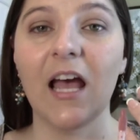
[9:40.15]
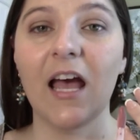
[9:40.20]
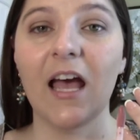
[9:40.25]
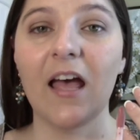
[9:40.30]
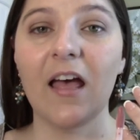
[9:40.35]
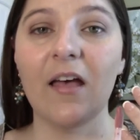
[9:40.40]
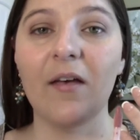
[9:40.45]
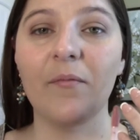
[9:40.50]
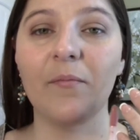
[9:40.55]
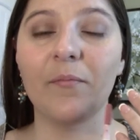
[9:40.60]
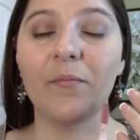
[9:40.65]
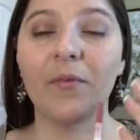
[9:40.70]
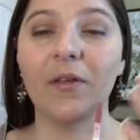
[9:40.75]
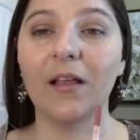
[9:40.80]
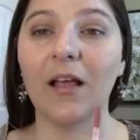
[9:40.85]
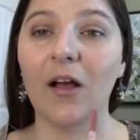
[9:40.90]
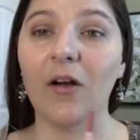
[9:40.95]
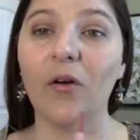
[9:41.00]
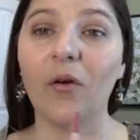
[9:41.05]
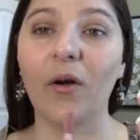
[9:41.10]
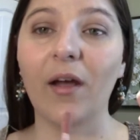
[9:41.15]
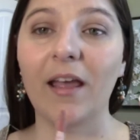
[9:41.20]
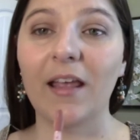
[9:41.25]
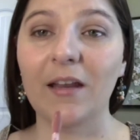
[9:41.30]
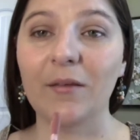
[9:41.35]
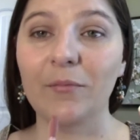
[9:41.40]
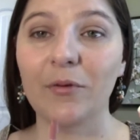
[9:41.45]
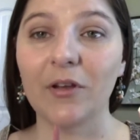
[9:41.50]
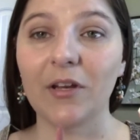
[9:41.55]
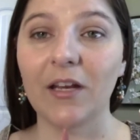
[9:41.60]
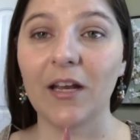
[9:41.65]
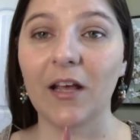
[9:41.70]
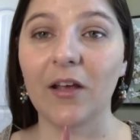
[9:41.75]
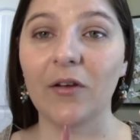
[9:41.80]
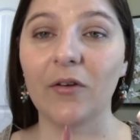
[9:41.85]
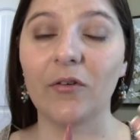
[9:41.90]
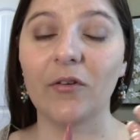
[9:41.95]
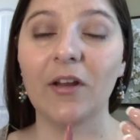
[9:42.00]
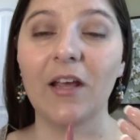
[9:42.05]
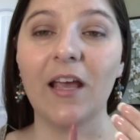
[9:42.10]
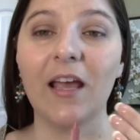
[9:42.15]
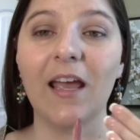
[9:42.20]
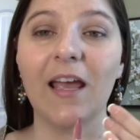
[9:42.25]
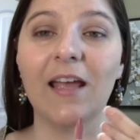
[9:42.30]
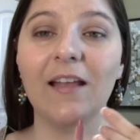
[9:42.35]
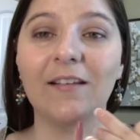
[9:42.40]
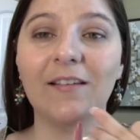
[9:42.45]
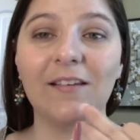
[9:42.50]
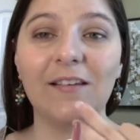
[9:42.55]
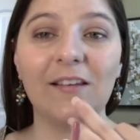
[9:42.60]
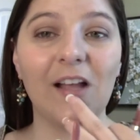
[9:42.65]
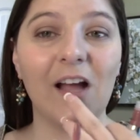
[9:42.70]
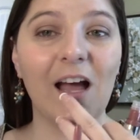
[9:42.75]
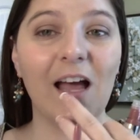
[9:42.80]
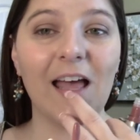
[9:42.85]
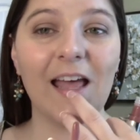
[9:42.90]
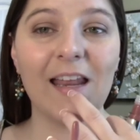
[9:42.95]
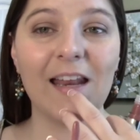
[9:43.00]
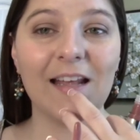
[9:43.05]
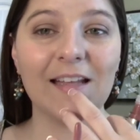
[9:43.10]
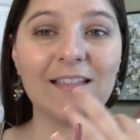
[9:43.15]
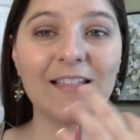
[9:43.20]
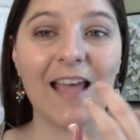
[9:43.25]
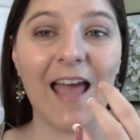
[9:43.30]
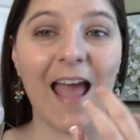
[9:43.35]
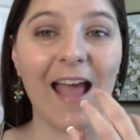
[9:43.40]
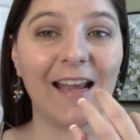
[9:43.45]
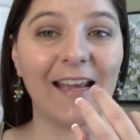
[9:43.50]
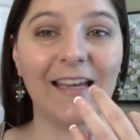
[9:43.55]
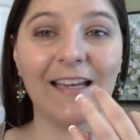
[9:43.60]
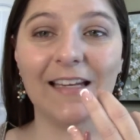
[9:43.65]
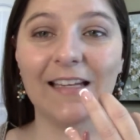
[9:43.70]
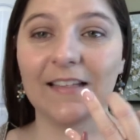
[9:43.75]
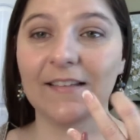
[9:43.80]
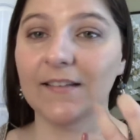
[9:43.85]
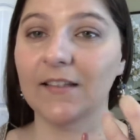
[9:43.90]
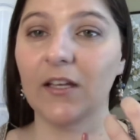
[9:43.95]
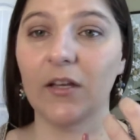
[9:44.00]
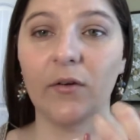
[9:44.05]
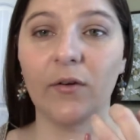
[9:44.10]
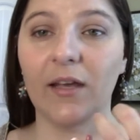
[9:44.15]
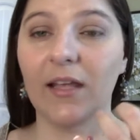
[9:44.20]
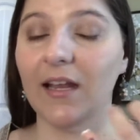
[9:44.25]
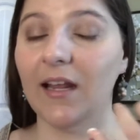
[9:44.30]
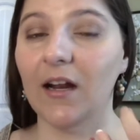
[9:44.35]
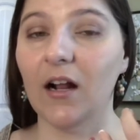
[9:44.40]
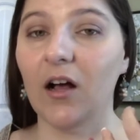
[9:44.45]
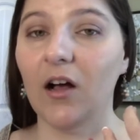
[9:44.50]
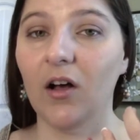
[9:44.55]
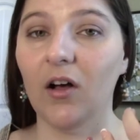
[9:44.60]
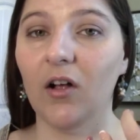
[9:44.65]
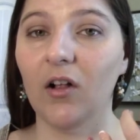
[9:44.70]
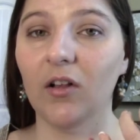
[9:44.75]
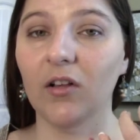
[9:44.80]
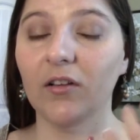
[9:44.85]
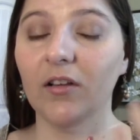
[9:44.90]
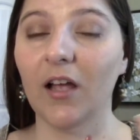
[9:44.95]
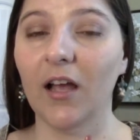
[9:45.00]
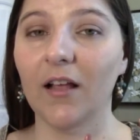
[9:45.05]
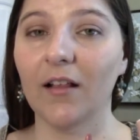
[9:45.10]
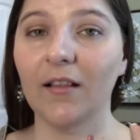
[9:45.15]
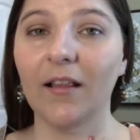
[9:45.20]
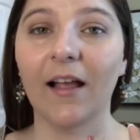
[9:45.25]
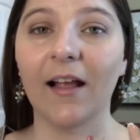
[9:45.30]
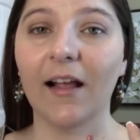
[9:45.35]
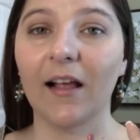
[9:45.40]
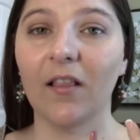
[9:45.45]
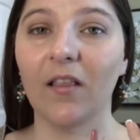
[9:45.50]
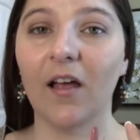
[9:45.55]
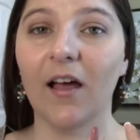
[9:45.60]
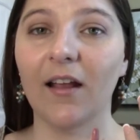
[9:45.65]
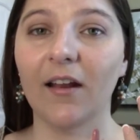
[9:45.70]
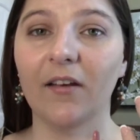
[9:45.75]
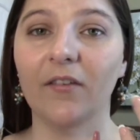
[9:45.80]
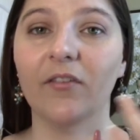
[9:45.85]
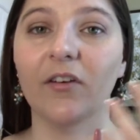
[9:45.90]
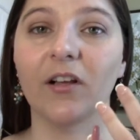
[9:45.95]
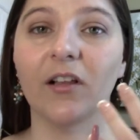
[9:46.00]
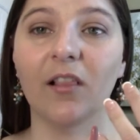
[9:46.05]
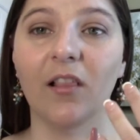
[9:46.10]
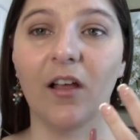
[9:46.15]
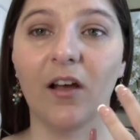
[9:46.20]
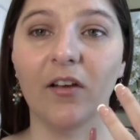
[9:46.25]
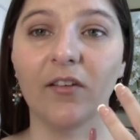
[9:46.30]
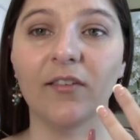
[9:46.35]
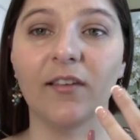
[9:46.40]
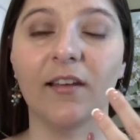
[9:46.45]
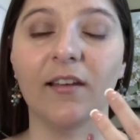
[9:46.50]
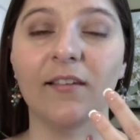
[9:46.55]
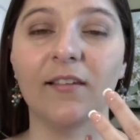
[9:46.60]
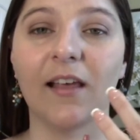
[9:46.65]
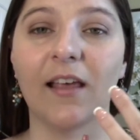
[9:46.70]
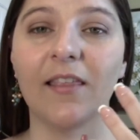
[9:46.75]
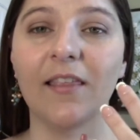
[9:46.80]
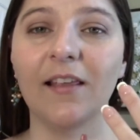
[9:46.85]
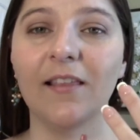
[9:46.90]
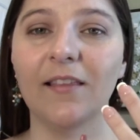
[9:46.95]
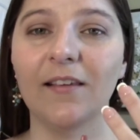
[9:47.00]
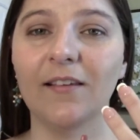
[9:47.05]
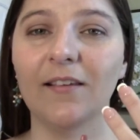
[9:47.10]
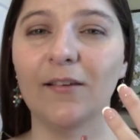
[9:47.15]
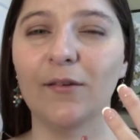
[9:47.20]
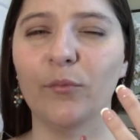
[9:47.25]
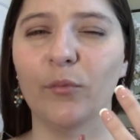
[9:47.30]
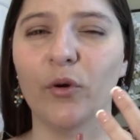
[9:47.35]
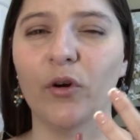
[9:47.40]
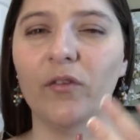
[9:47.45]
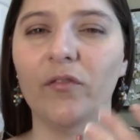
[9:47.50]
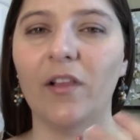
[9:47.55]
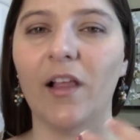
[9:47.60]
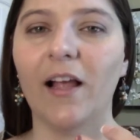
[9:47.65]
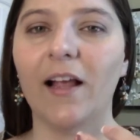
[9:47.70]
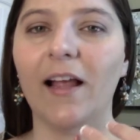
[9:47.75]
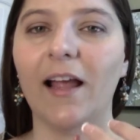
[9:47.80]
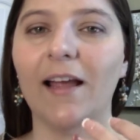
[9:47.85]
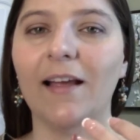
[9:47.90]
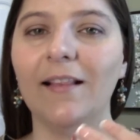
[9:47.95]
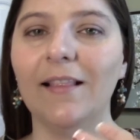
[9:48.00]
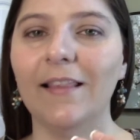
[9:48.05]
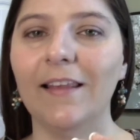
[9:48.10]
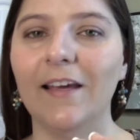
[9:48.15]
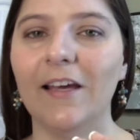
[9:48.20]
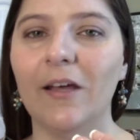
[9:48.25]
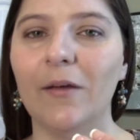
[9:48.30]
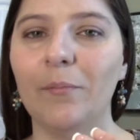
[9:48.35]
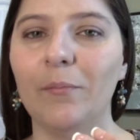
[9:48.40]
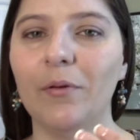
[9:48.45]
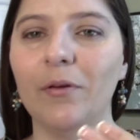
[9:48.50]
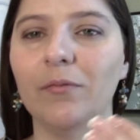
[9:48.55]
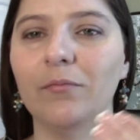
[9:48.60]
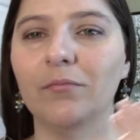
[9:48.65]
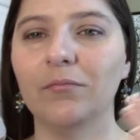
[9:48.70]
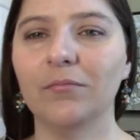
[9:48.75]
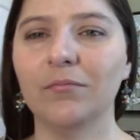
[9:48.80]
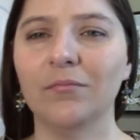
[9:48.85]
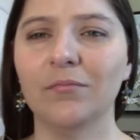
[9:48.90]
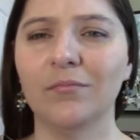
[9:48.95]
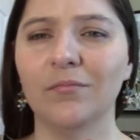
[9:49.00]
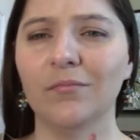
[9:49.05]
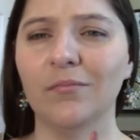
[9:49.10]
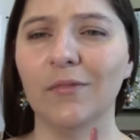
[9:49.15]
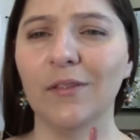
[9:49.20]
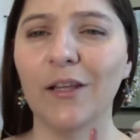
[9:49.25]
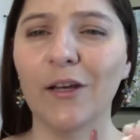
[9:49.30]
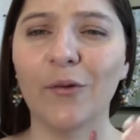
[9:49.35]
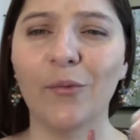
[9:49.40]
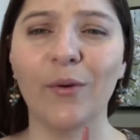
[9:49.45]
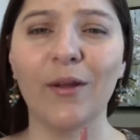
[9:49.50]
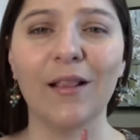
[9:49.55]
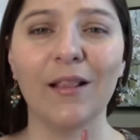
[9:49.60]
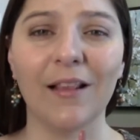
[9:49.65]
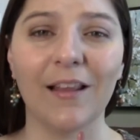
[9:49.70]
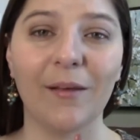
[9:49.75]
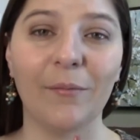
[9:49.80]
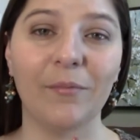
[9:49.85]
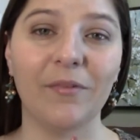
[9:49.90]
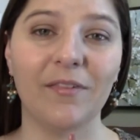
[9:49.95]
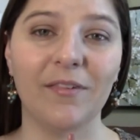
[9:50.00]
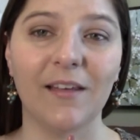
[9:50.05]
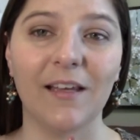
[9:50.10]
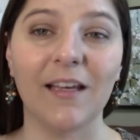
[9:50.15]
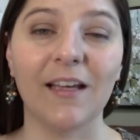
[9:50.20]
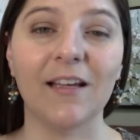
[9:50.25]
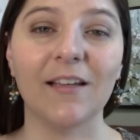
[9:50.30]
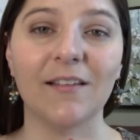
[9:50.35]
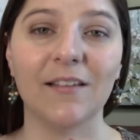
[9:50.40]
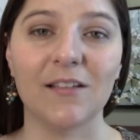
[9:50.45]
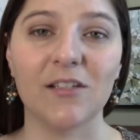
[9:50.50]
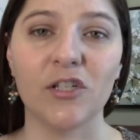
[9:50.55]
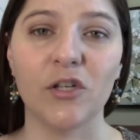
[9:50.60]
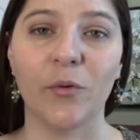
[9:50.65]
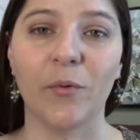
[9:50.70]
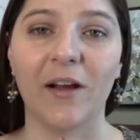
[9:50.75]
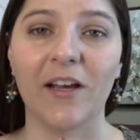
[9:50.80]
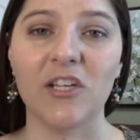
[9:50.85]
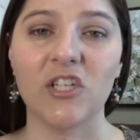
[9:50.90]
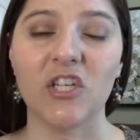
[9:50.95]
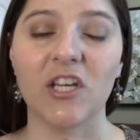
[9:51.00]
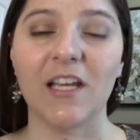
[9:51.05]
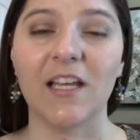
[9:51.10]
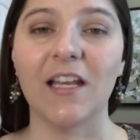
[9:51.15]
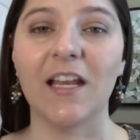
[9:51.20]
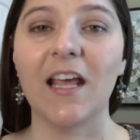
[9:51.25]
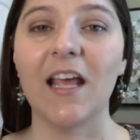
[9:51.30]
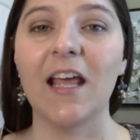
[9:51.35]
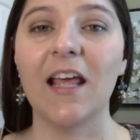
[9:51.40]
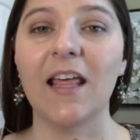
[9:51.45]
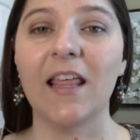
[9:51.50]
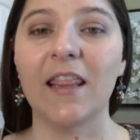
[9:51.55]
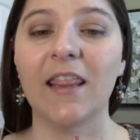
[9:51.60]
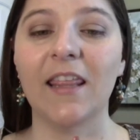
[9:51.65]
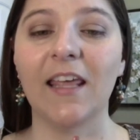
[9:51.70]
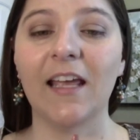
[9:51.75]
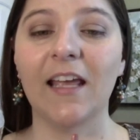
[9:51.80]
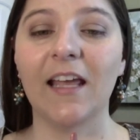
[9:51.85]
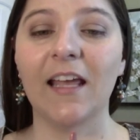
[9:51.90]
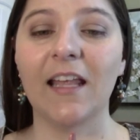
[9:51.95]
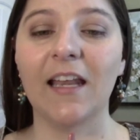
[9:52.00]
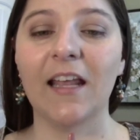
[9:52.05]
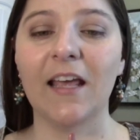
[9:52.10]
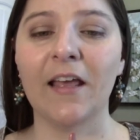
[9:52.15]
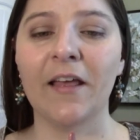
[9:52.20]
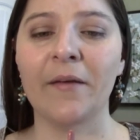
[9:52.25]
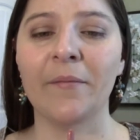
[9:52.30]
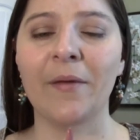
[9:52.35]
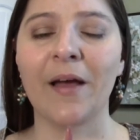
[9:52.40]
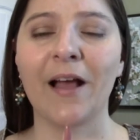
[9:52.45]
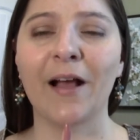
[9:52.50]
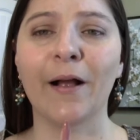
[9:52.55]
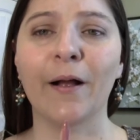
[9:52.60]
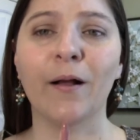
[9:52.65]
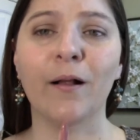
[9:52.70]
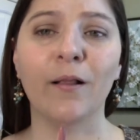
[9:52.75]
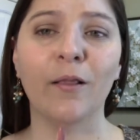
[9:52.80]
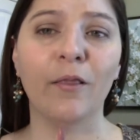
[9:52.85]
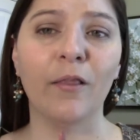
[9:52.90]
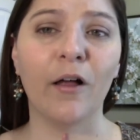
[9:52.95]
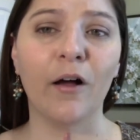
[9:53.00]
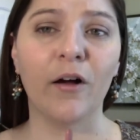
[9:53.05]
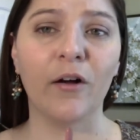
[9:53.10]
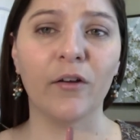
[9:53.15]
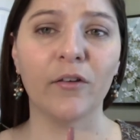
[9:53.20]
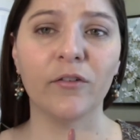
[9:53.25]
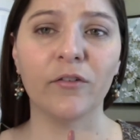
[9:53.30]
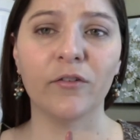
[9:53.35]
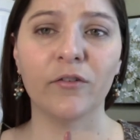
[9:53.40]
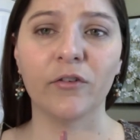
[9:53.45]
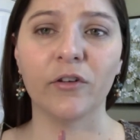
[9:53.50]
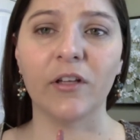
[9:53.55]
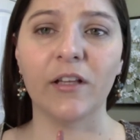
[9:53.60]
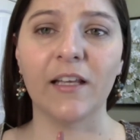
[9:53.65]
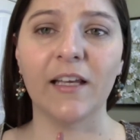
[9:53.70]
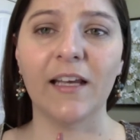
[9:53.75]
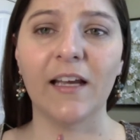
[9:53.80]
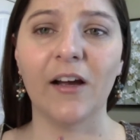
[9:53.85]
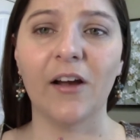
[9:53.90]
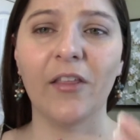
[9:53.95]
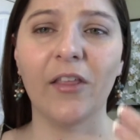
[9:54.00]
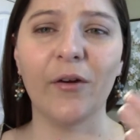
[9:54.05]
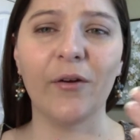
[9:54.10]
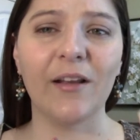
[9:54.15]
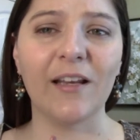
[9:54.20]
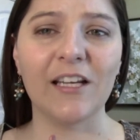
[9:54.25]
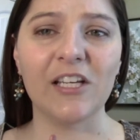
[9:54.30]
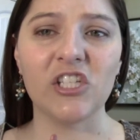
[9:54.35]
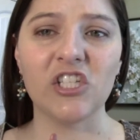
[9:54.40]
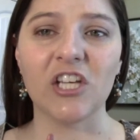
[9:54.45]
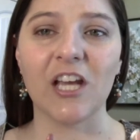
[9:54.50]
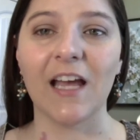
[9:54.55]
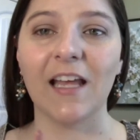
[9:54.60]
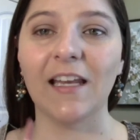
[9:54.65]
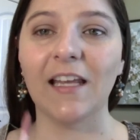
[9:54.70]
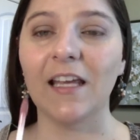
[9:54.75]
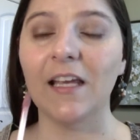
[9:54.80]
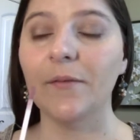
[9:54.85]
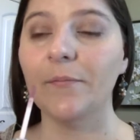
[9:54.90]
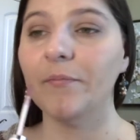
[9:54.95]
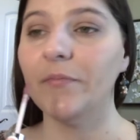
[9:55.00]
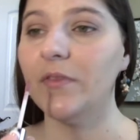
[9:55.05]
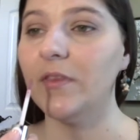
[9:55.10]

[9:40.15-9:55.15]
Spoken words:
I'll go ahead and put it on. It's not a tackiness to it at all, not like a lot of glosses. I think this is more of like a liquid lipstick situation than a gloss really, although it is shiny.